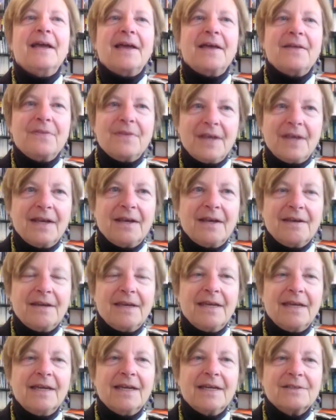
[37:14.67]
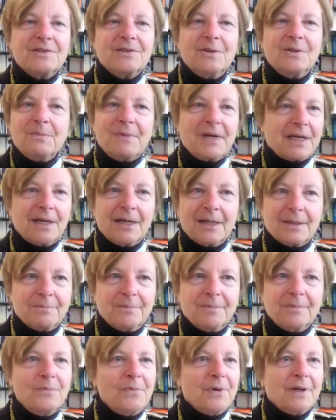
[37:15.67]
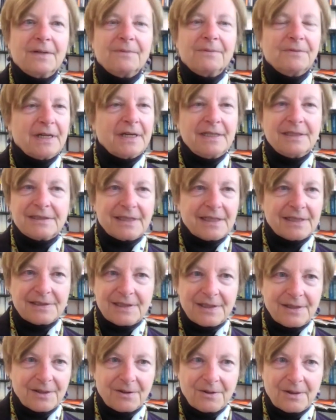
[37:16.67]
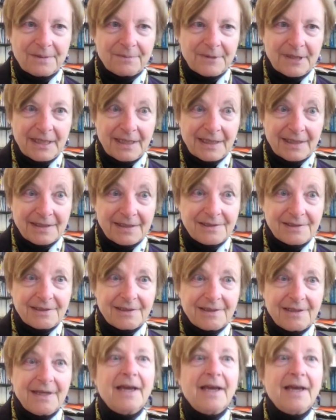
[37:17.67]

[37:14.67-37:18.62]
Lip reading: And then he gets to make up whatever he says the agreement is.